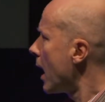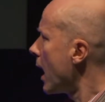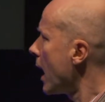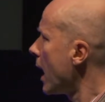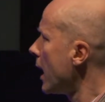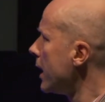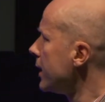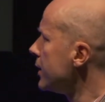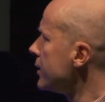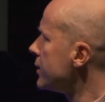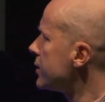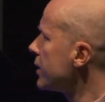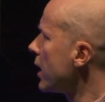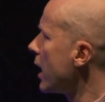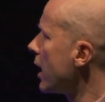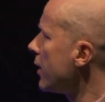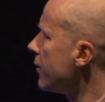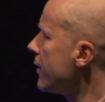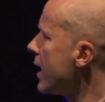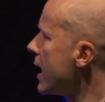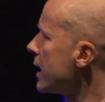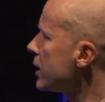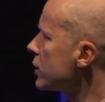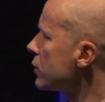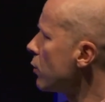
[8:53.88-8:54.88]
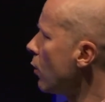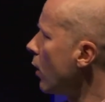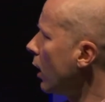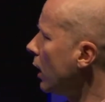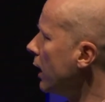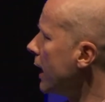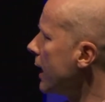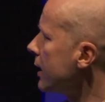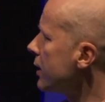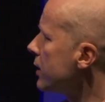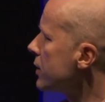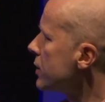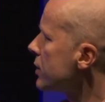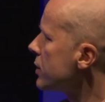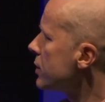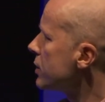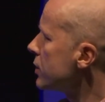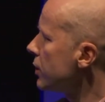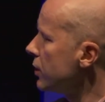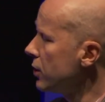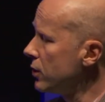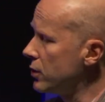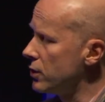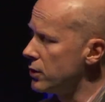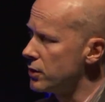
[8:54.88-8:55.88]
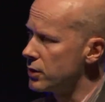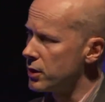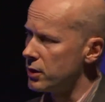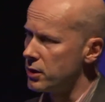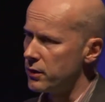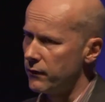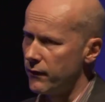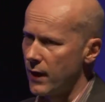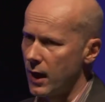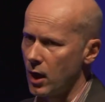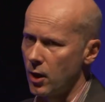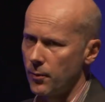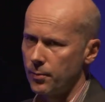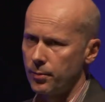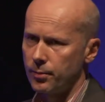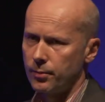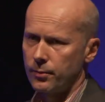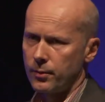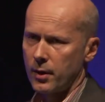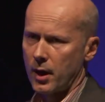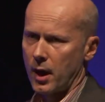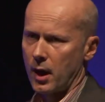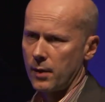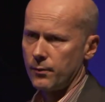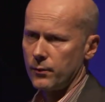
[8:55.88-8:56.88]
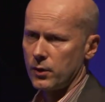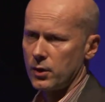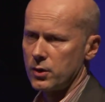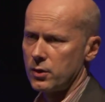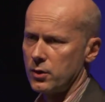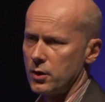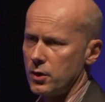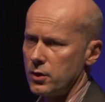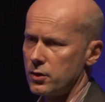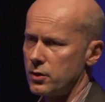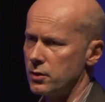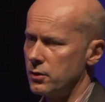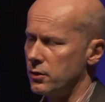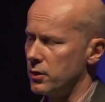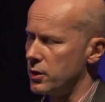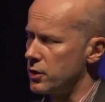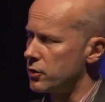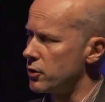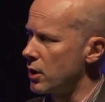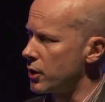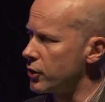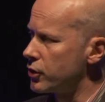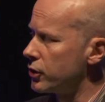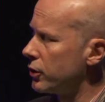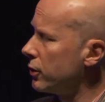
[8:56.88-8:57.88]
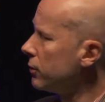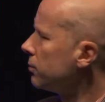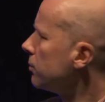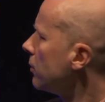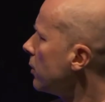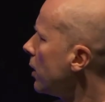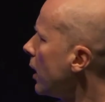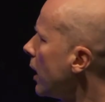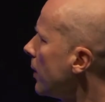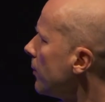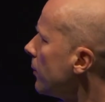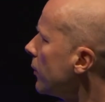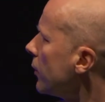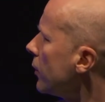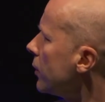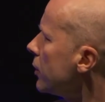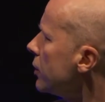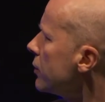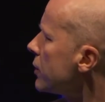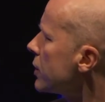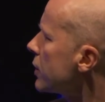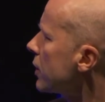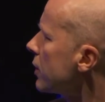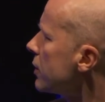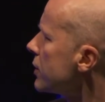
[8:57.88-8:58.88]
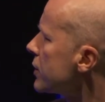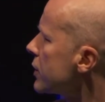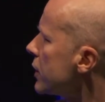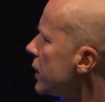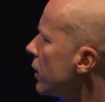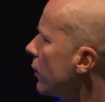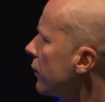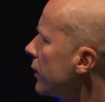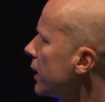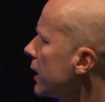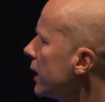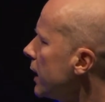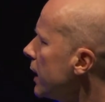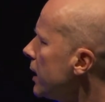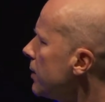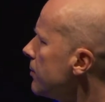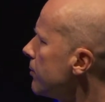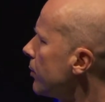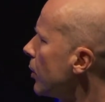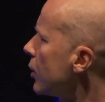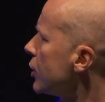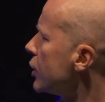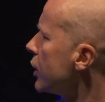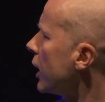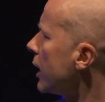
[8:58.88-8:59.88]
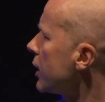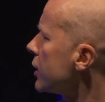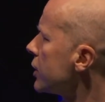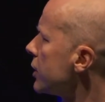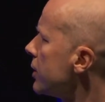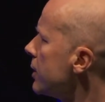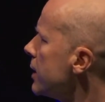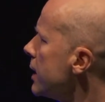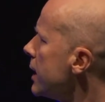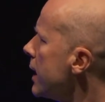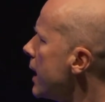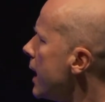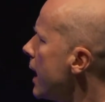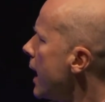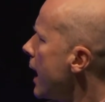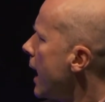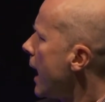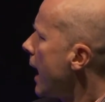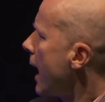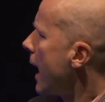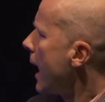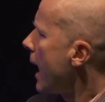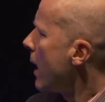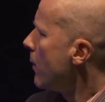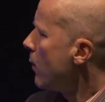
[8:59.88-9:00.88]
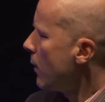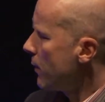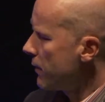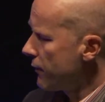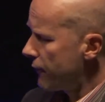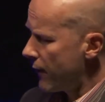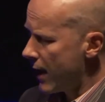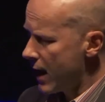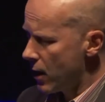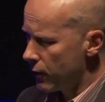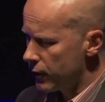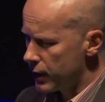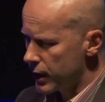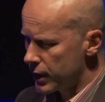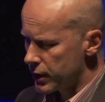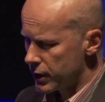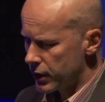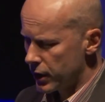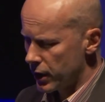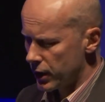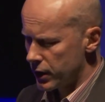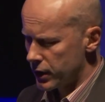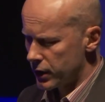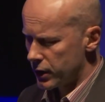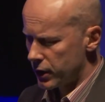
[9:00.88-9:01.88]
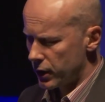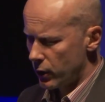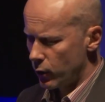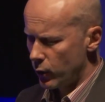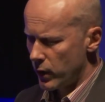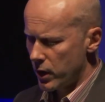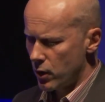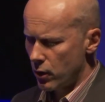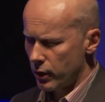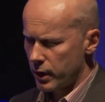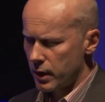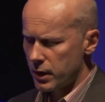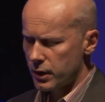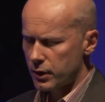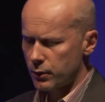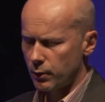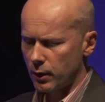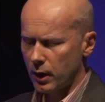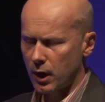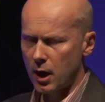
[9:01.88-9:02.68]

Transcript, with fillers: And uh, that's what led us to, to develop um, the, the, the, structure um, that you can see on the Eden project. And what we found is that we got into